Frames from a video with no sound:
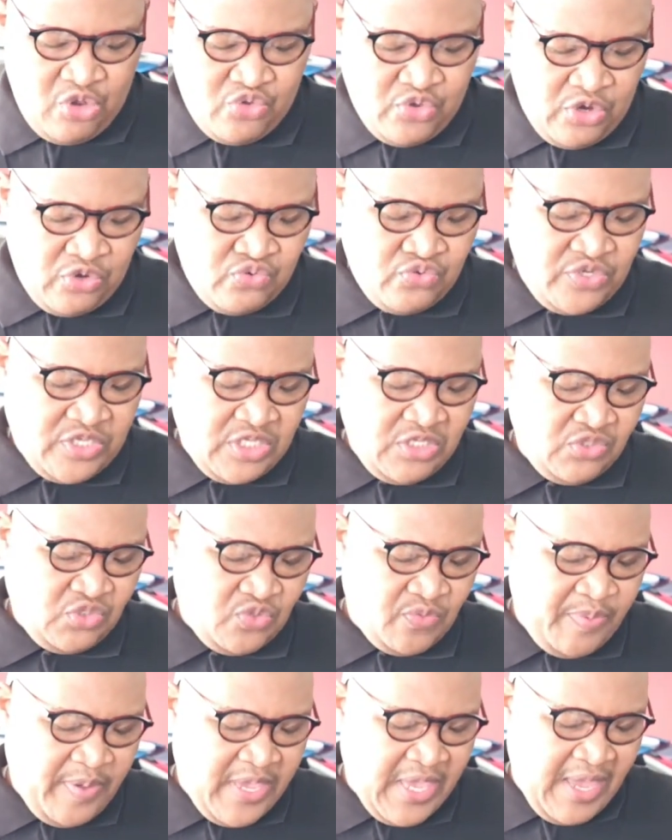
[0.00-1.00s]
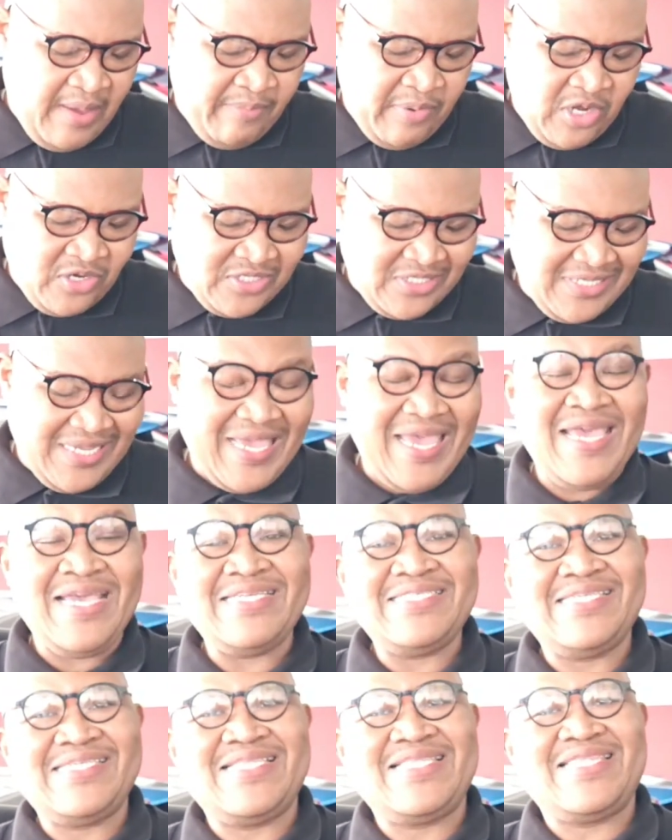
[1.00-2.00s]
You're looking to pay about
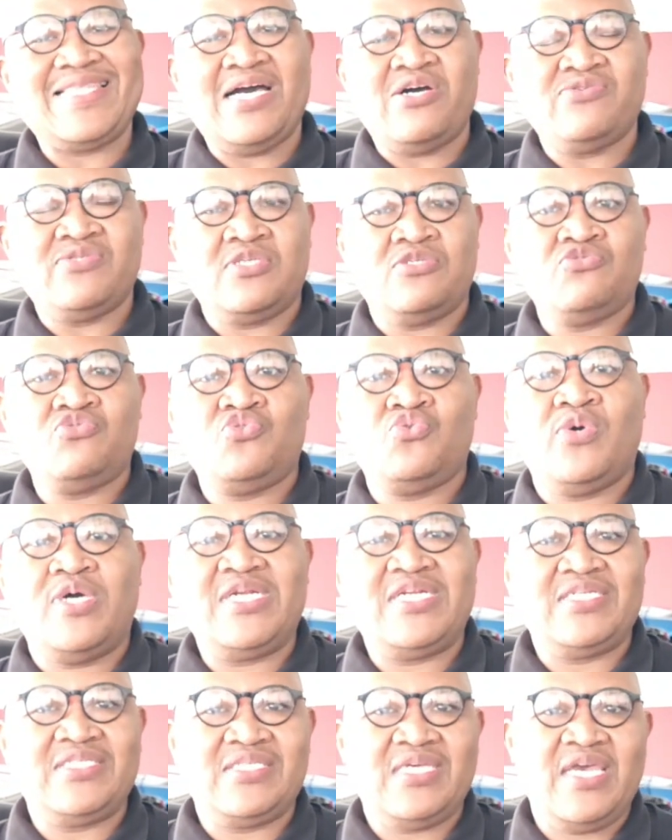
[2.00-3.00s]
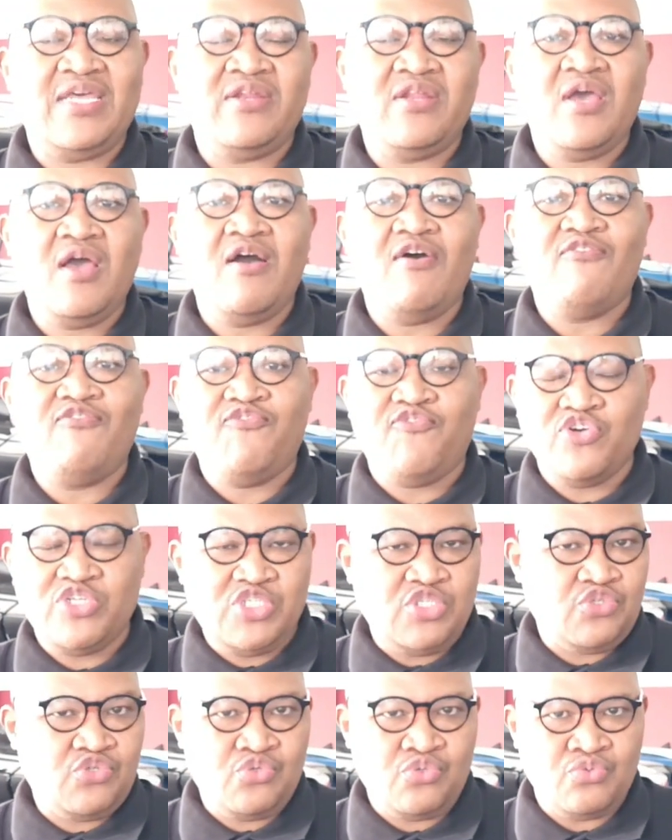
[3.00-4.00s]

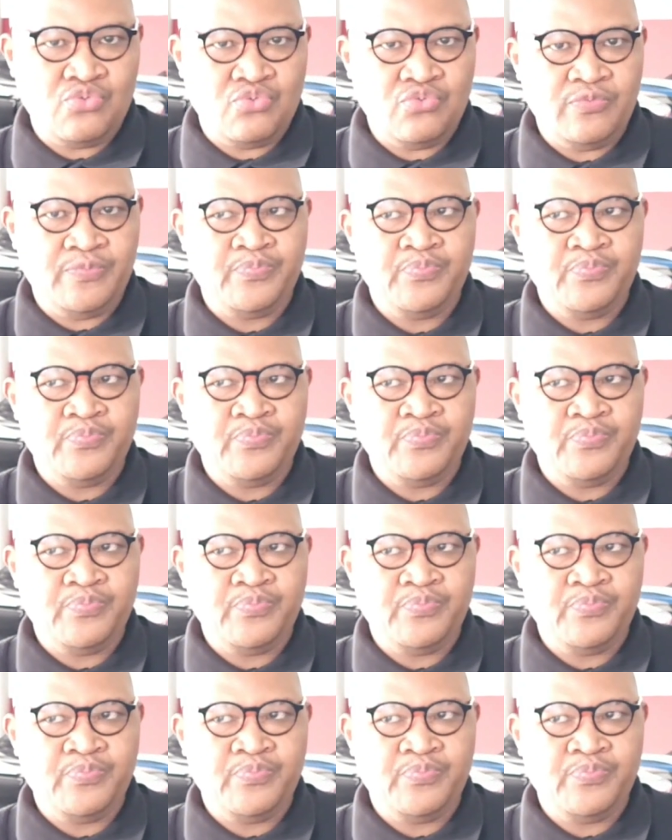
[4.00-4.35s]
8,242.